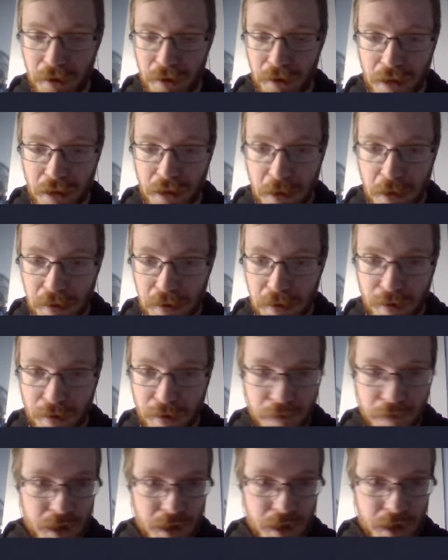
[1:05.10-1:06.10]
who's very
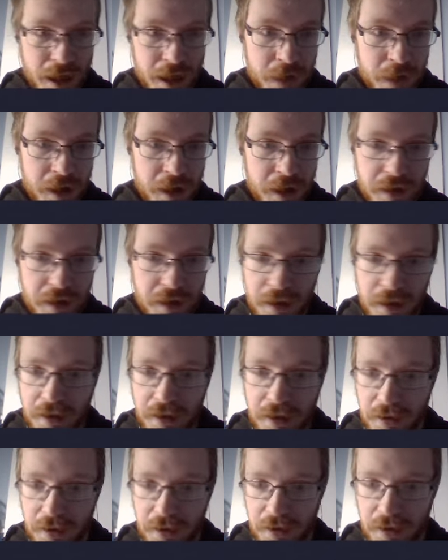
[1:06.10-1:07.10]
high rated.
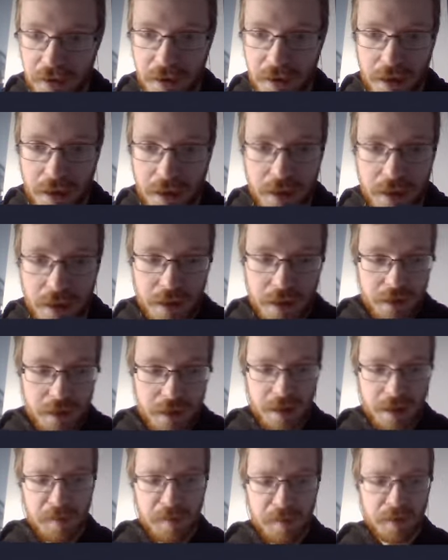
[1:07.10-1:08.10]
Name
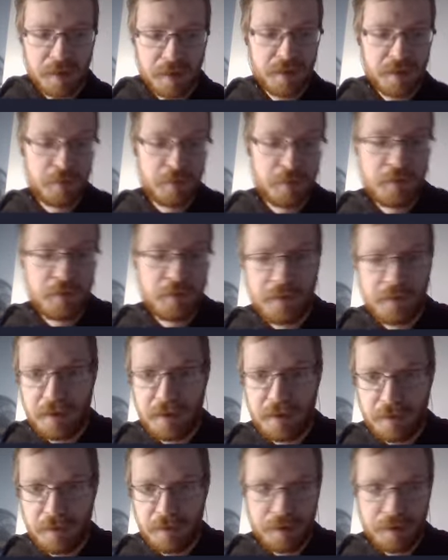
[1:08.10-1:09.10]
sounds
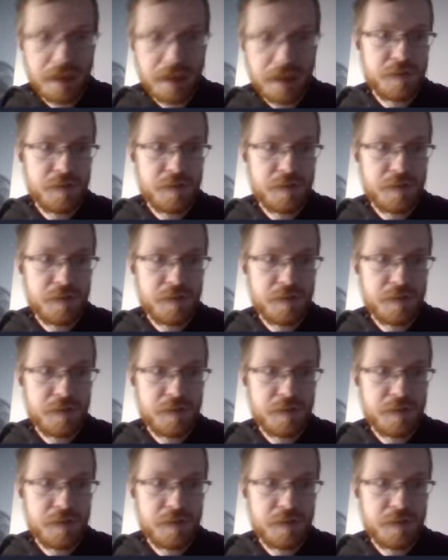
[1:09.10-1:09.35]
slightly familiar.